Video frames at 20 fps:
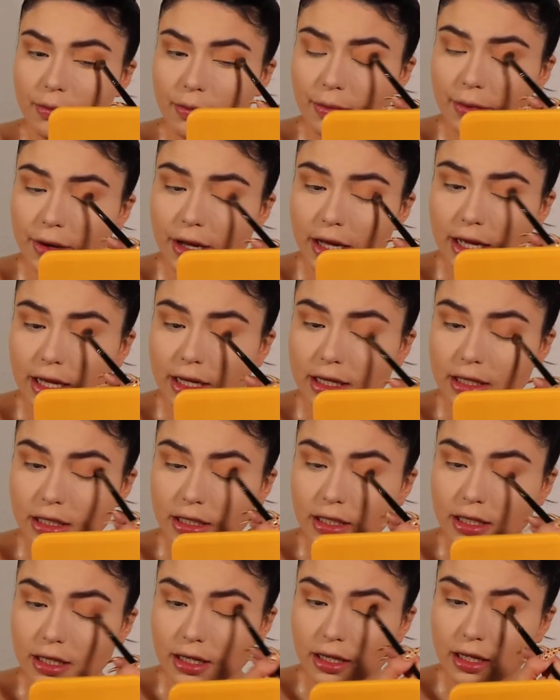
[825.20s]

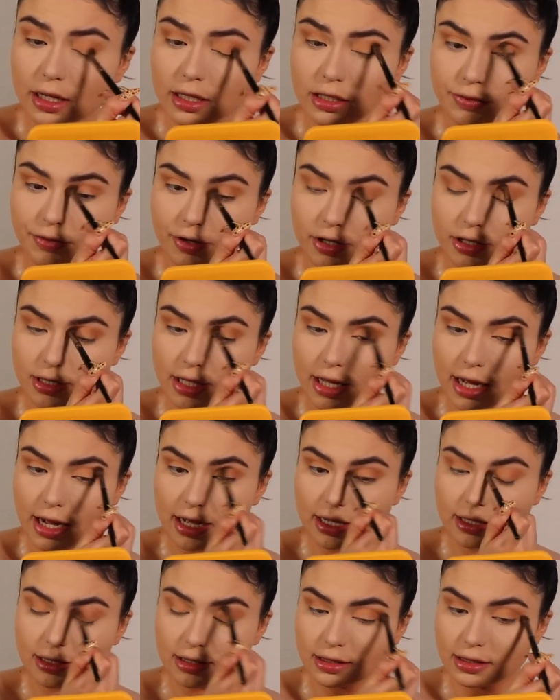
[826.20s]
But as far as the
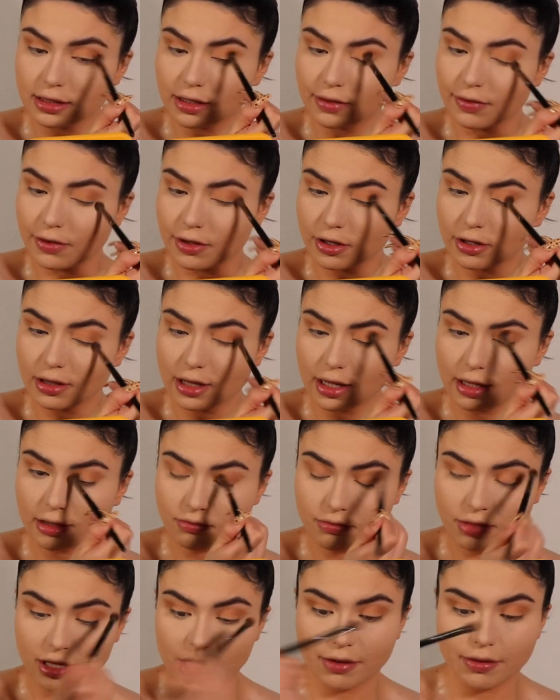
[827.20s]
eyes and stuff, you could
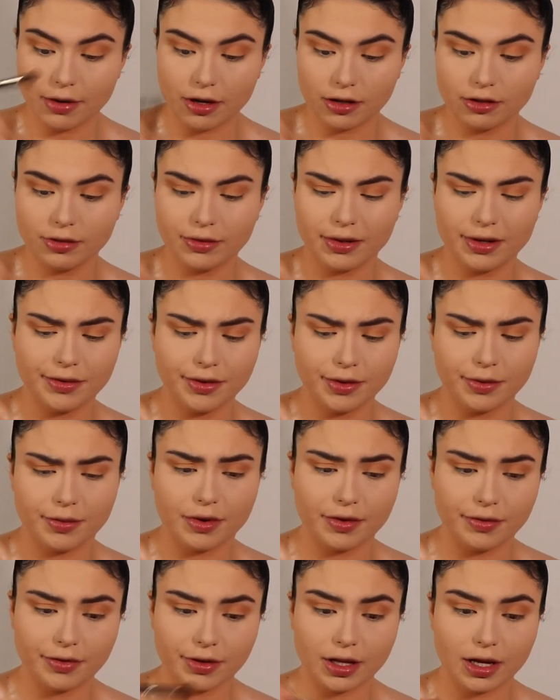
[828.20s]
like play around, do whatever you
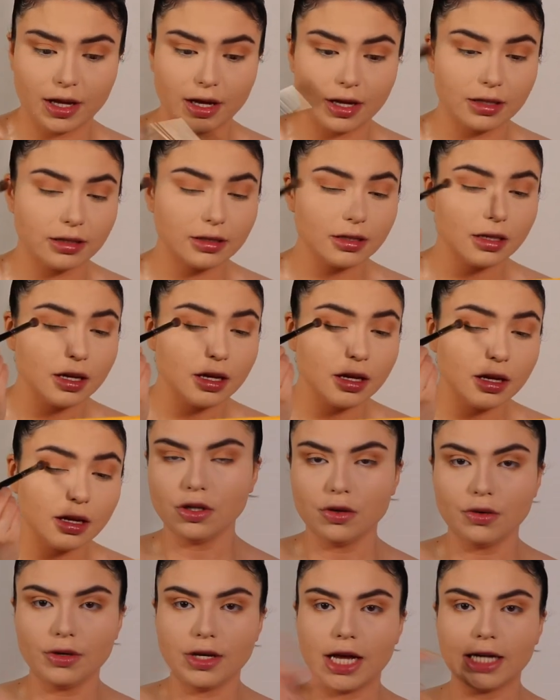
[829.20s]
want for the eyes.
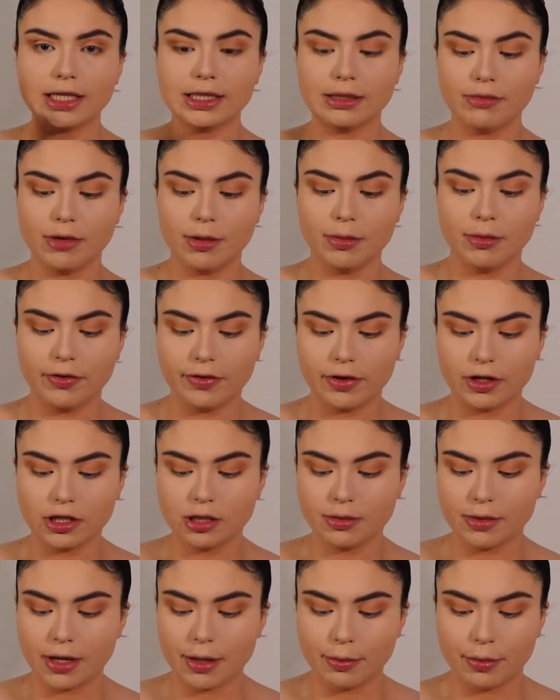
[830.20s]
So next I'm going to move on
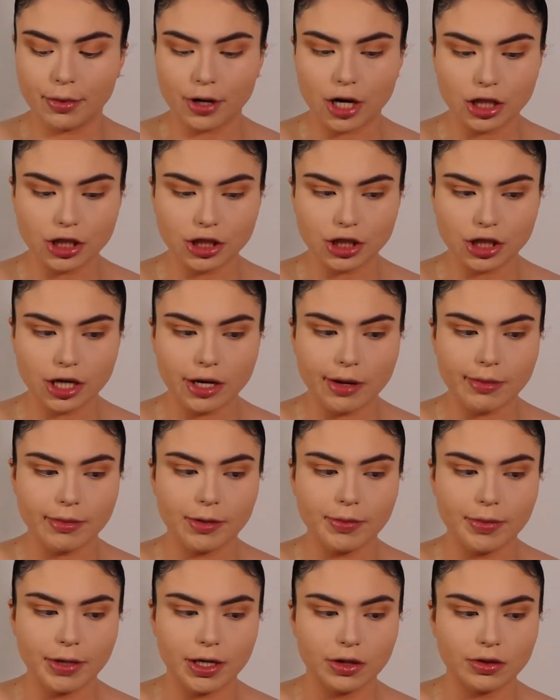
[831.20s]
to my bronzer. I'm going
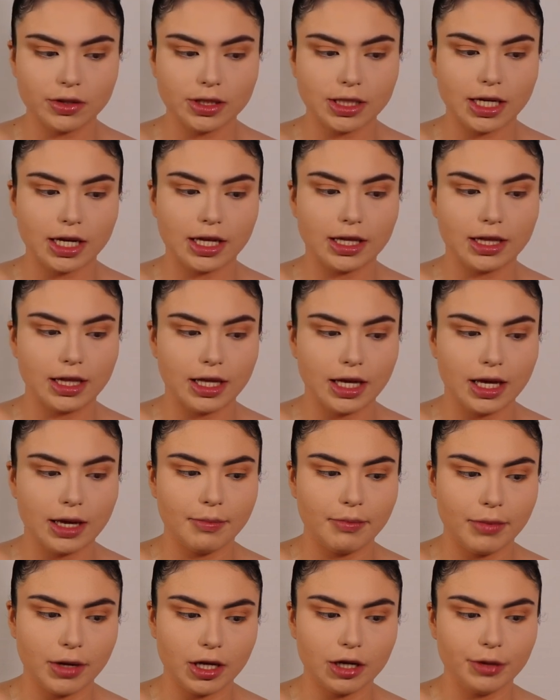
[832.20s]
to be using the
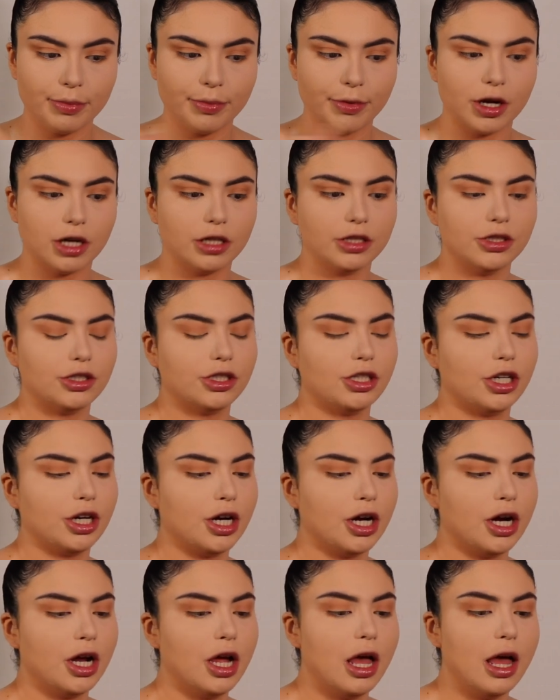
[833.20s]
Butter
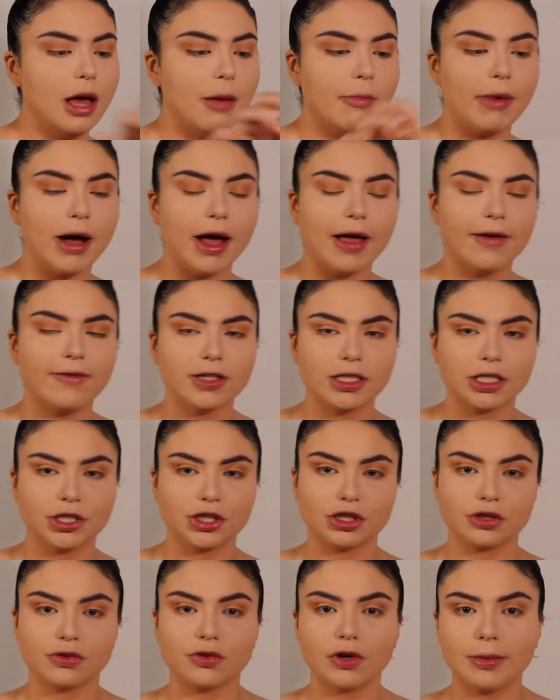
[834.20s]
Bronzer by
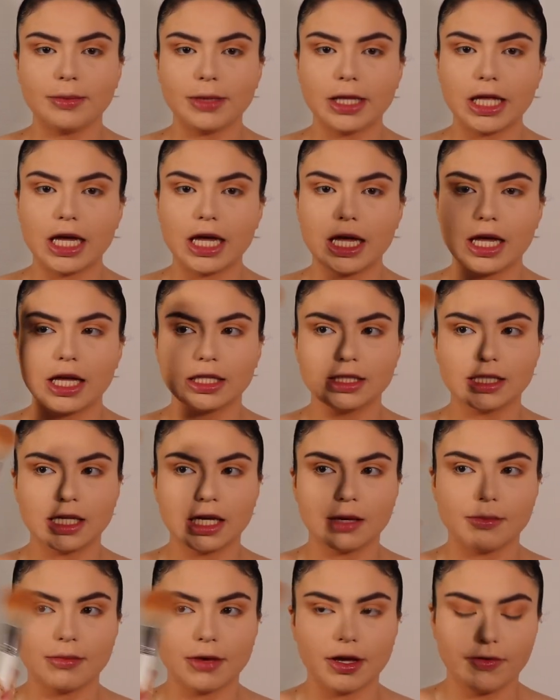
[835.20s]
Physicians Formula.
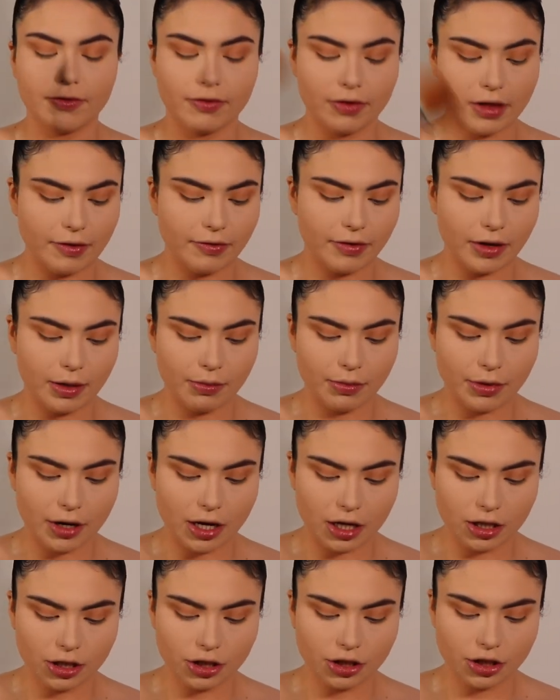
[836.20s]
Taking my fluffy
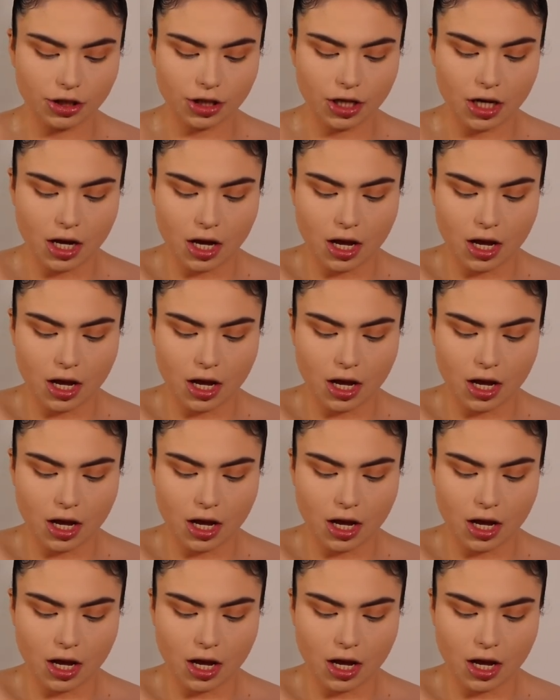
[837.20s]
brush.